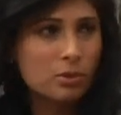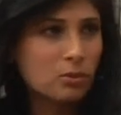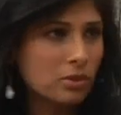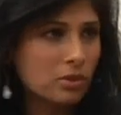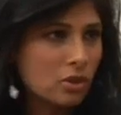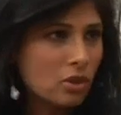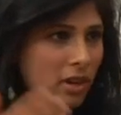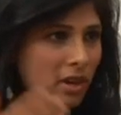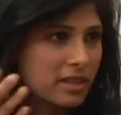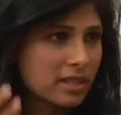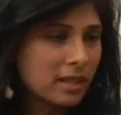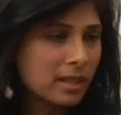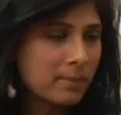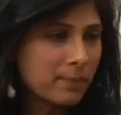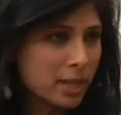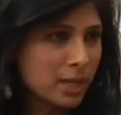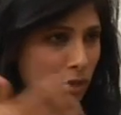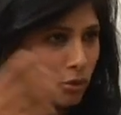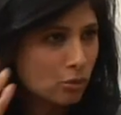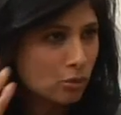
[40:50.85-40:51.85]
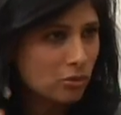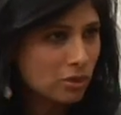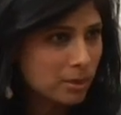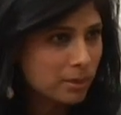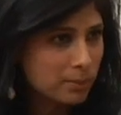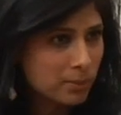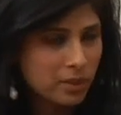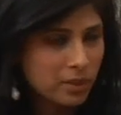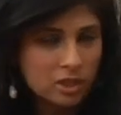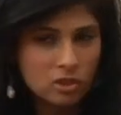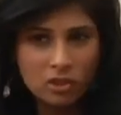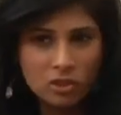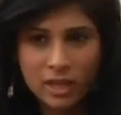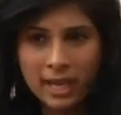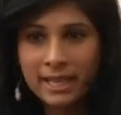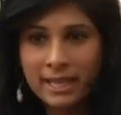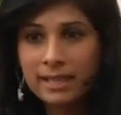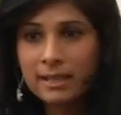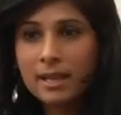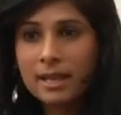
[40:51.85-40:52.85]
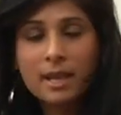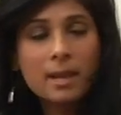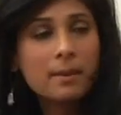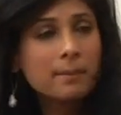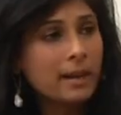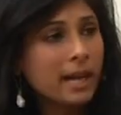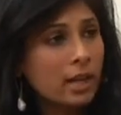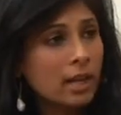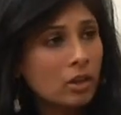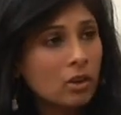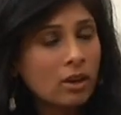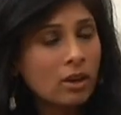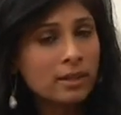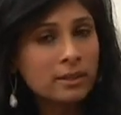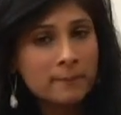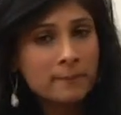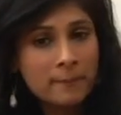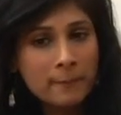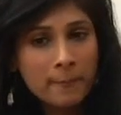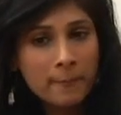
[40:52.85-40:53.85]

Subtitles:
which was causing the peso to depreciate by a lot.